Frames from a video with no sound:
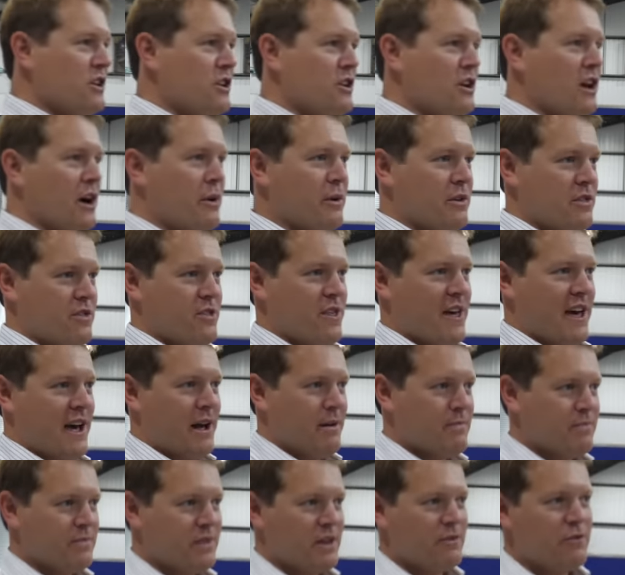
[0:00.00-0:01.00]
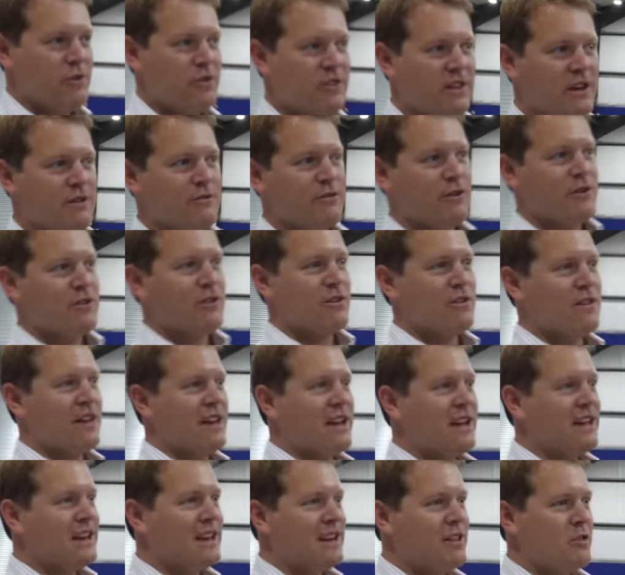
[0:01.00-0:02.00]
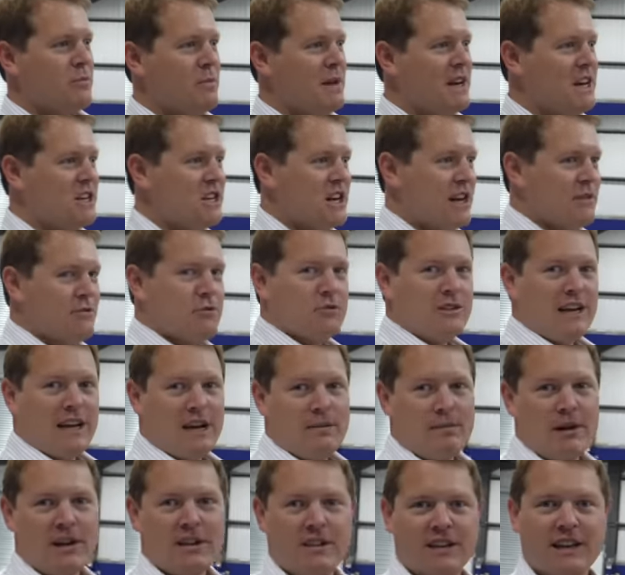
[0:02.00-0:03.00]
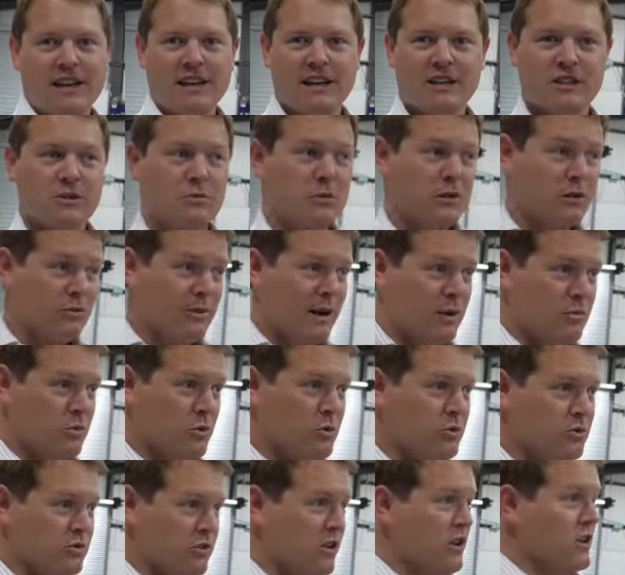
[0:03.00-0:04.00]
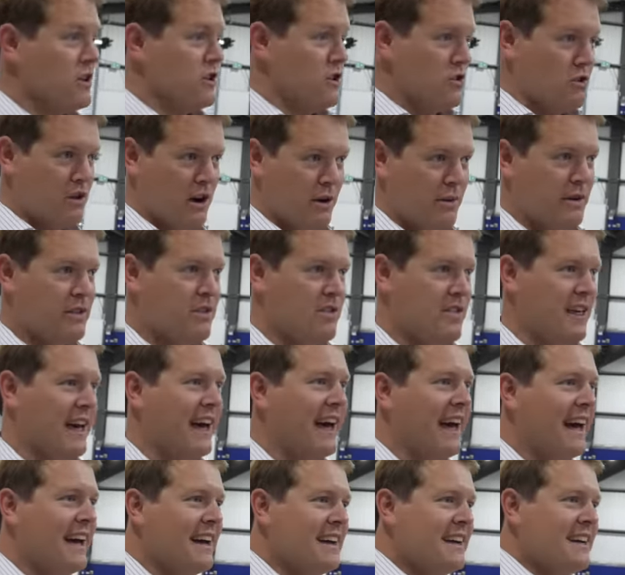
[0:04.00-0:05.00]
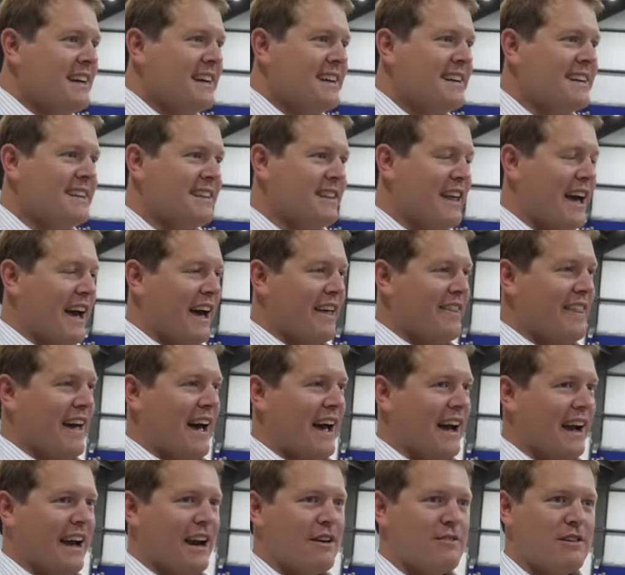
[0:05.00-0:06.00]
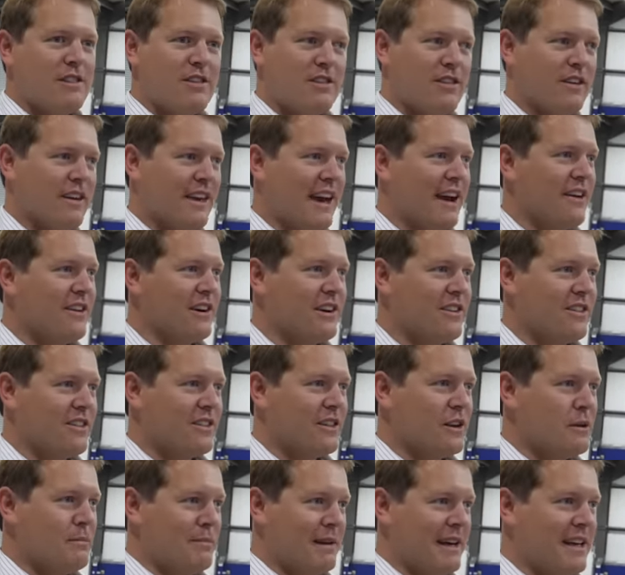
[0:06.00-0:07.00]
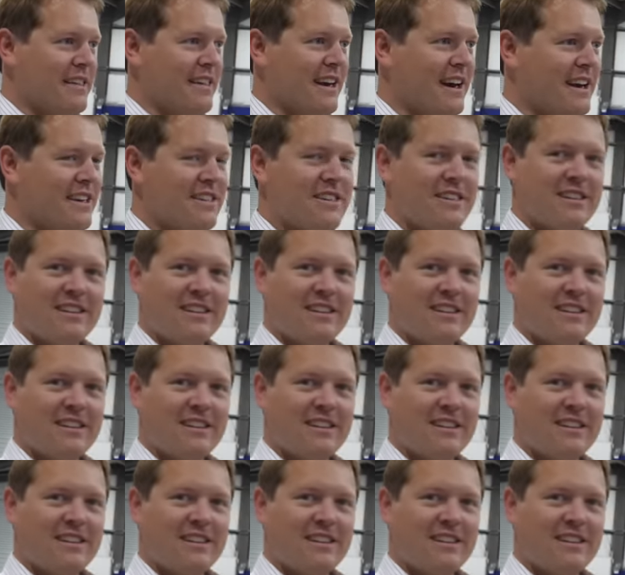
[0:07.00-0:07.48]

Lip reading: you know it's there. If you see a photo taken in Speedy Jeff or Dan Amai's collection with the Red Walls, you know it's there. That kind of instant character that a place has.